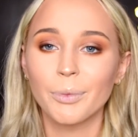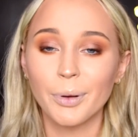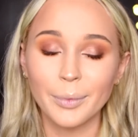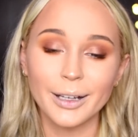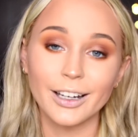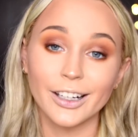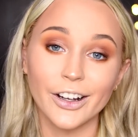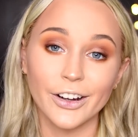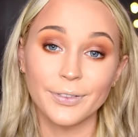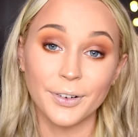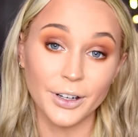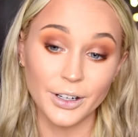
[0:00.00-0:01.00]
We're probably going to go
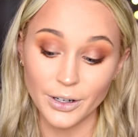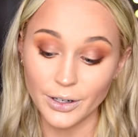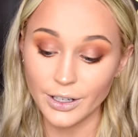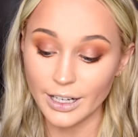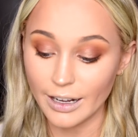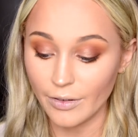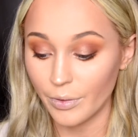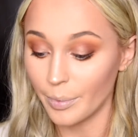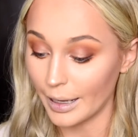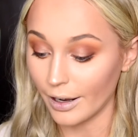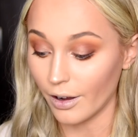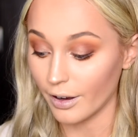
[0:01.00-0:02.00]
for a nude if we're
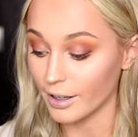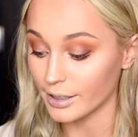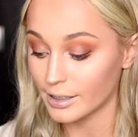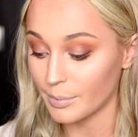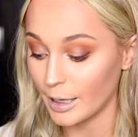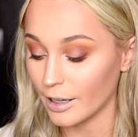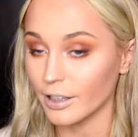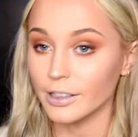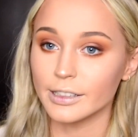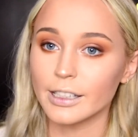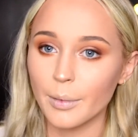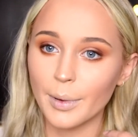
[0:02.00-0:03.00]
being honest,
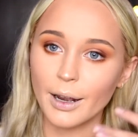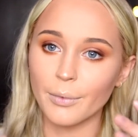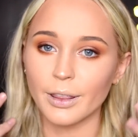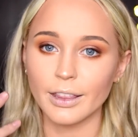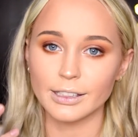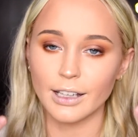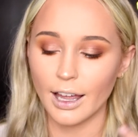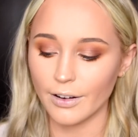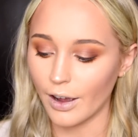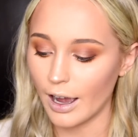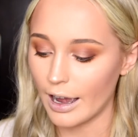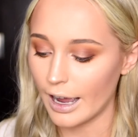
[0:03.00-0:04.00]
because I mean with this kind
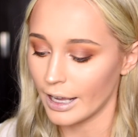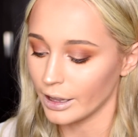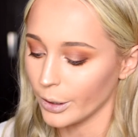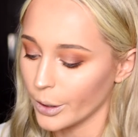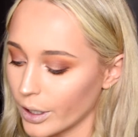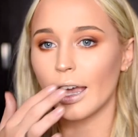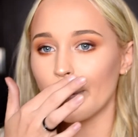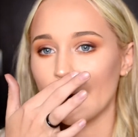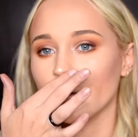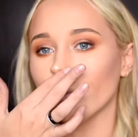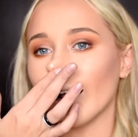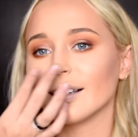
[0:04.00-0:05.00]
of eye look, I
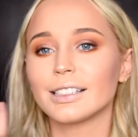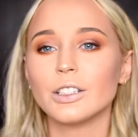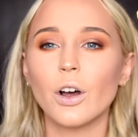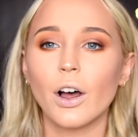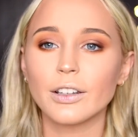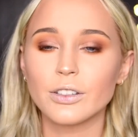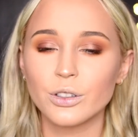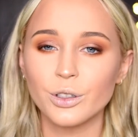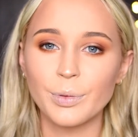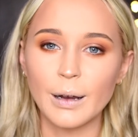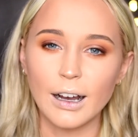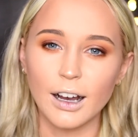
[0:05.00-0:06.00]
mean while it's not
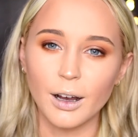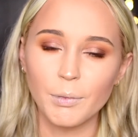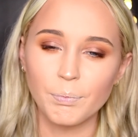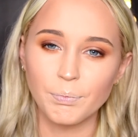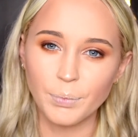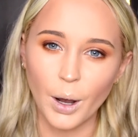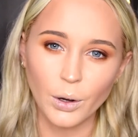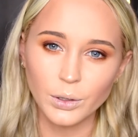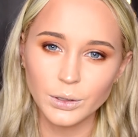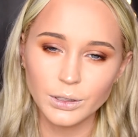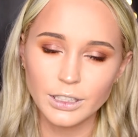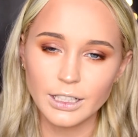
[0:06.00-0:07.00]
super
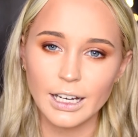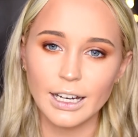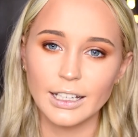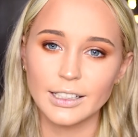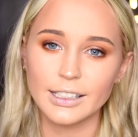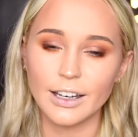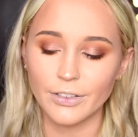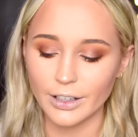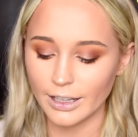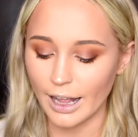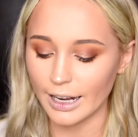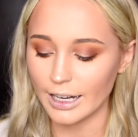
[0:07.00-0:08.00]
bold, it's
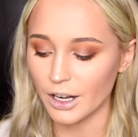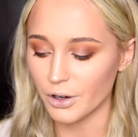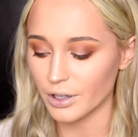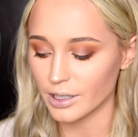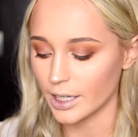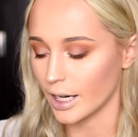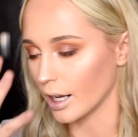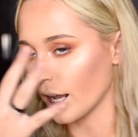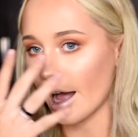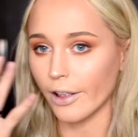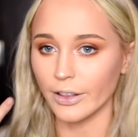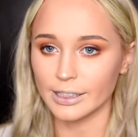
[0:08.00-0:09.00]
definitely like an interesting
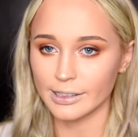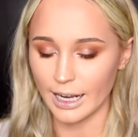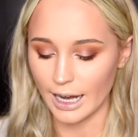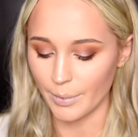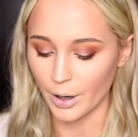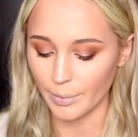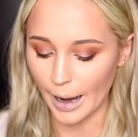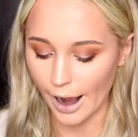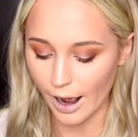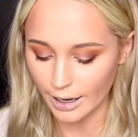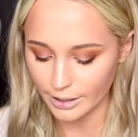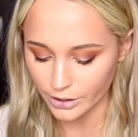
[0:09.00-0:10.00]
colour scheme on my
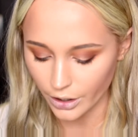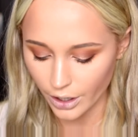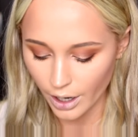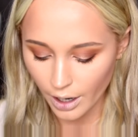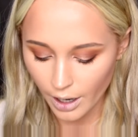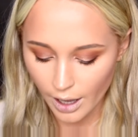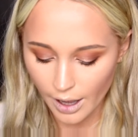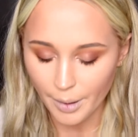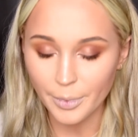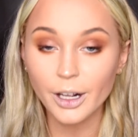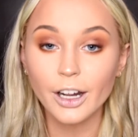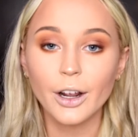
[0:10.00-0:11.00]
eyes, so I'm
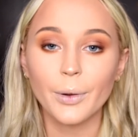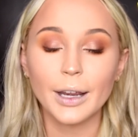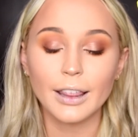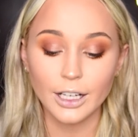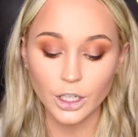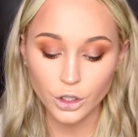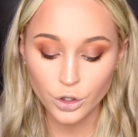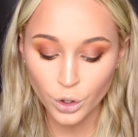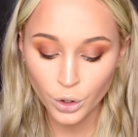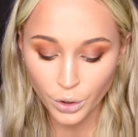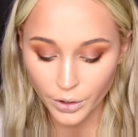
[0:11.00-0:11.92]
not going to go anything too